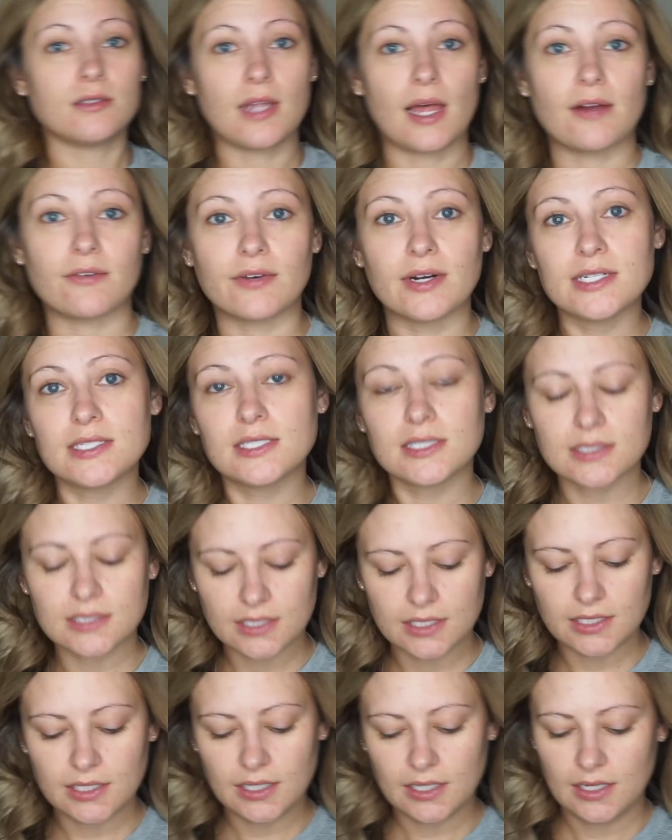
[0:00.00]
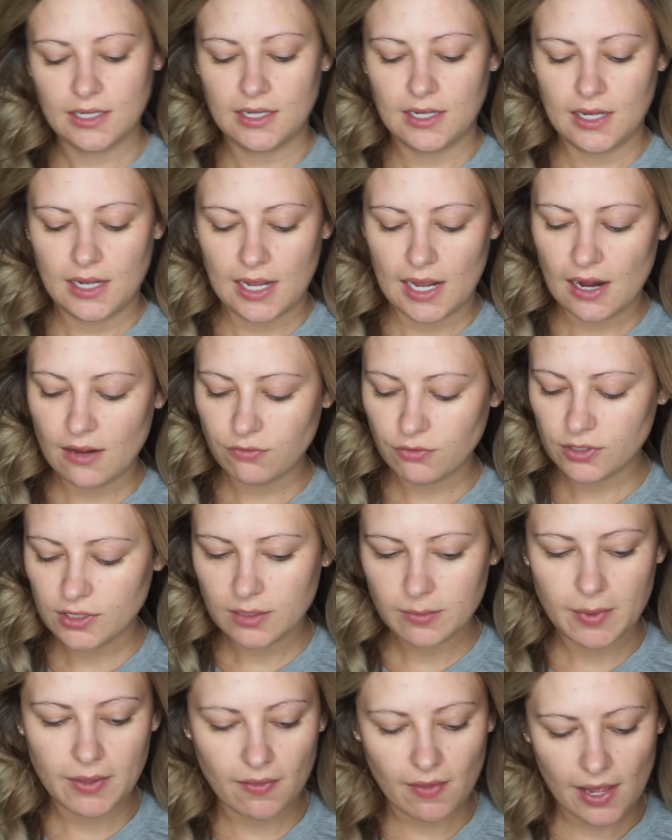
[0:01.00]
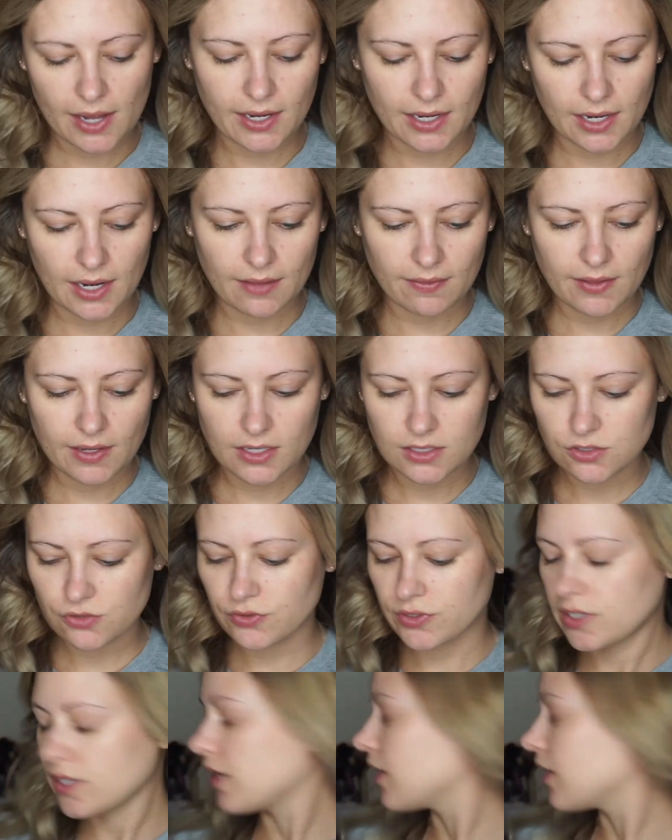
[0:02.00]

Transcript: like recently, and I've really been liking it. I think it's a really